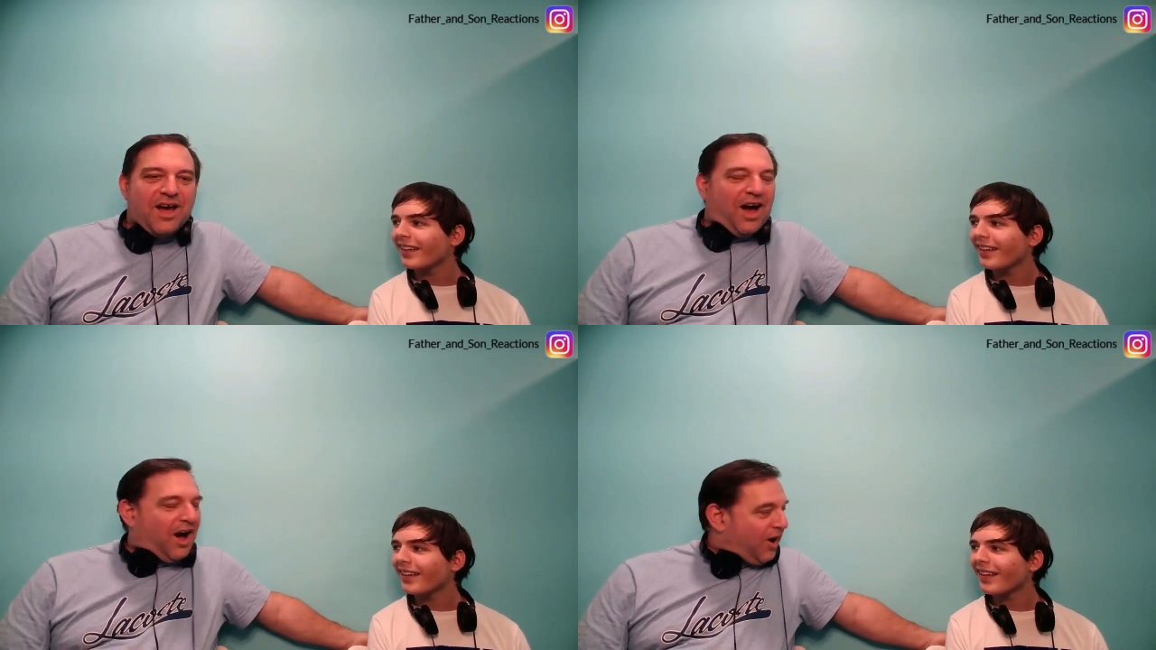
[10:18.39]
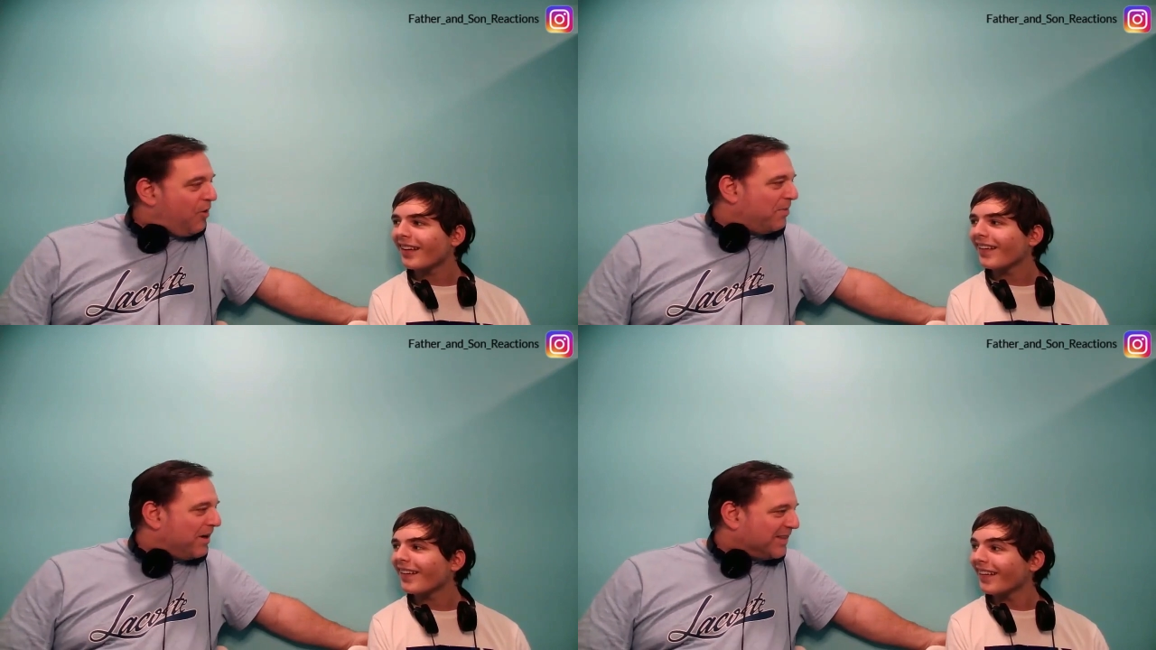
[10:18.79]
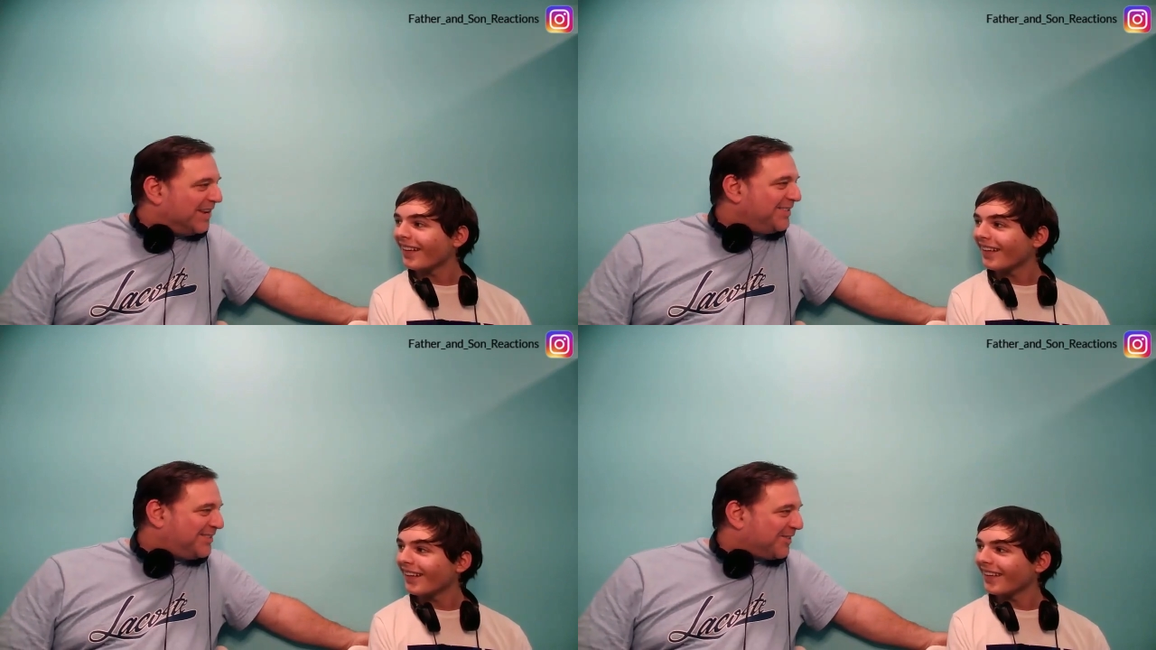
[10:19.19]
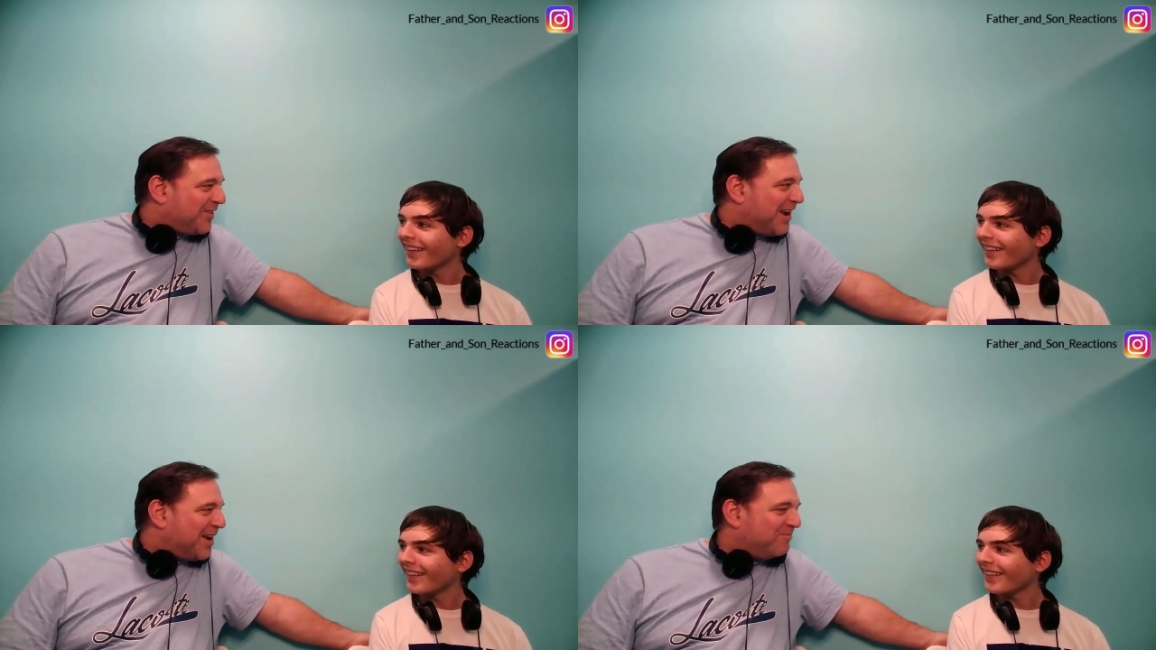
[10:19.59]
Speaker 1: Oh, about the
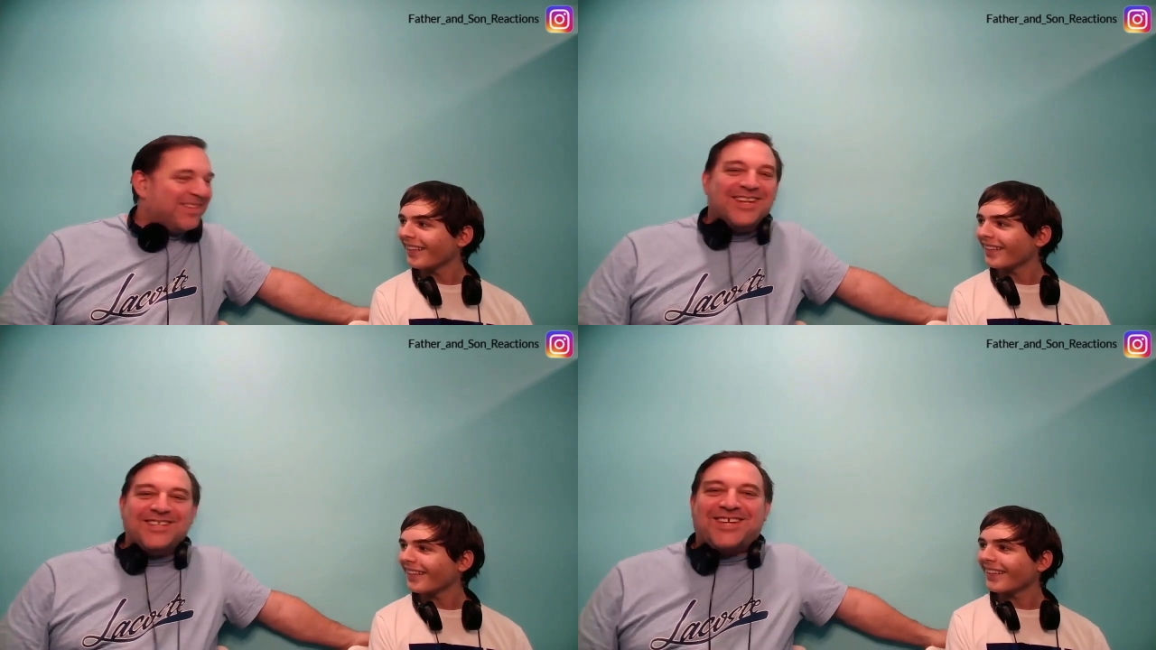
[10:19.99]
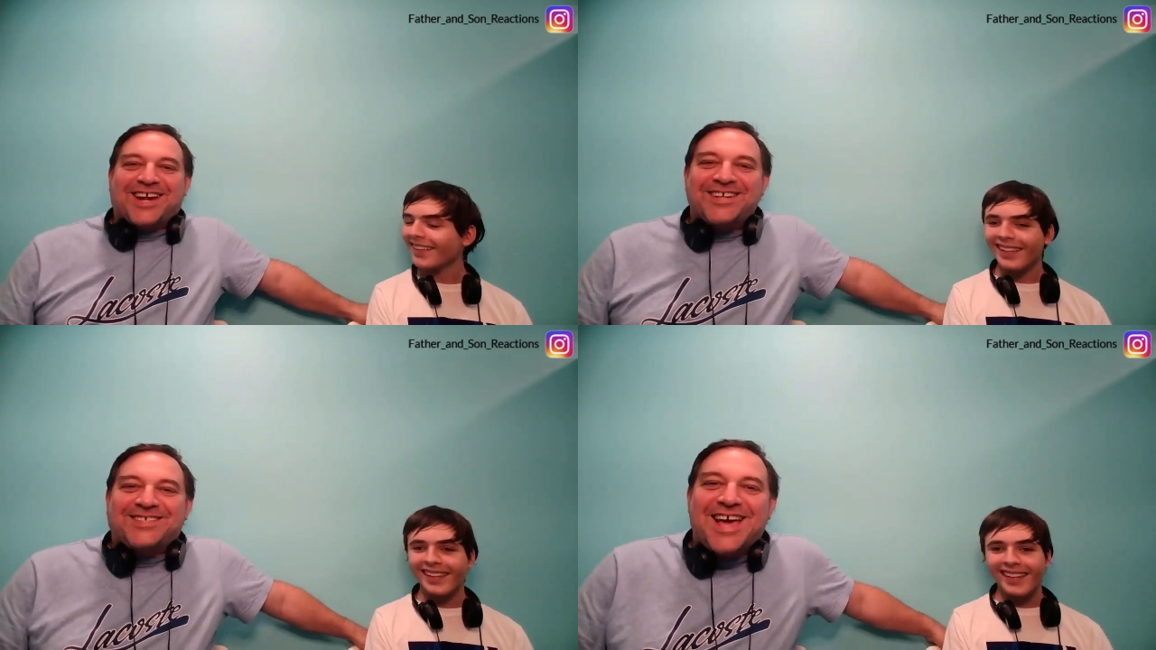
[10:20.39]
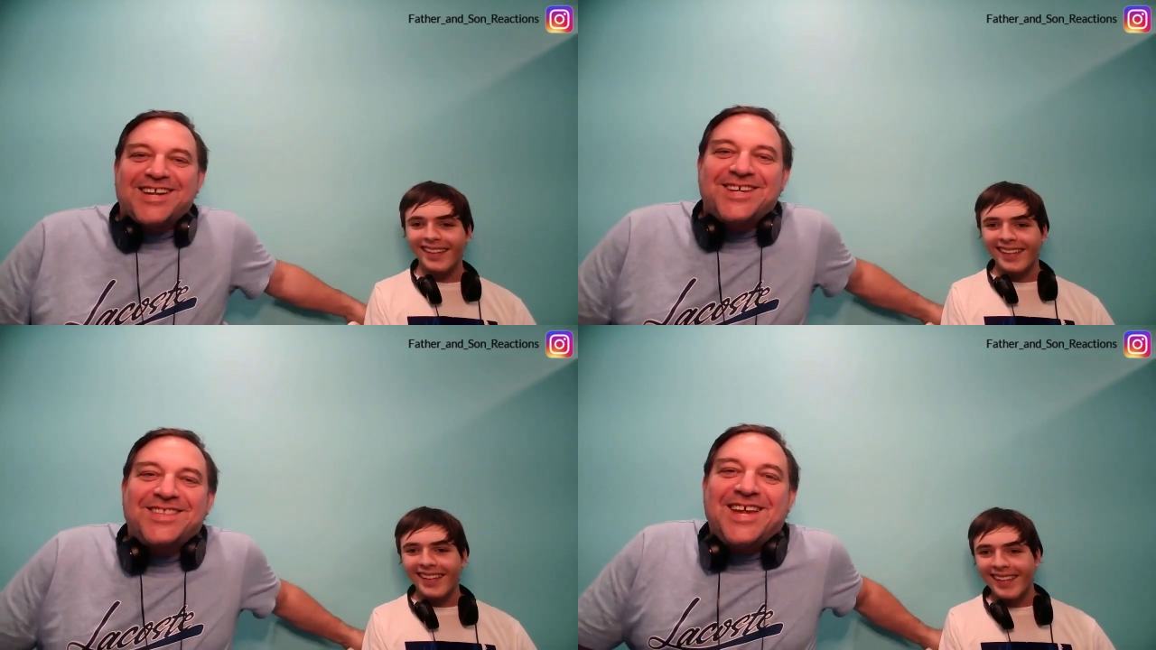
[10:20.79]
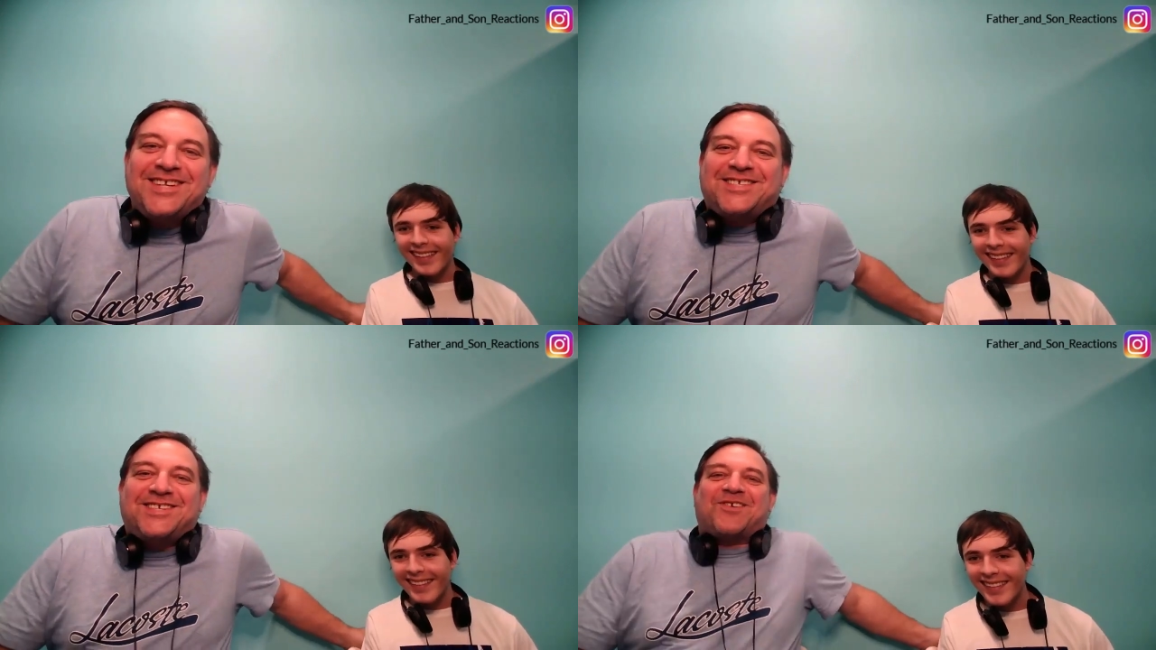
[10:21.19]
Instagram. Check us out on the
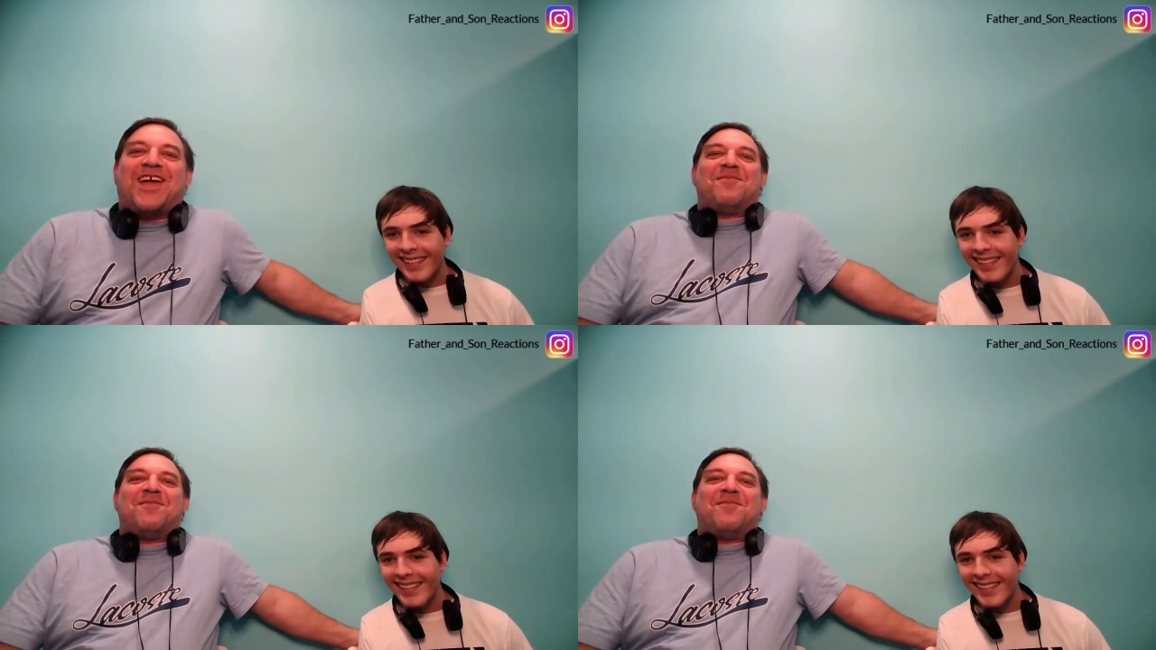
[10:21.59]
Instagram,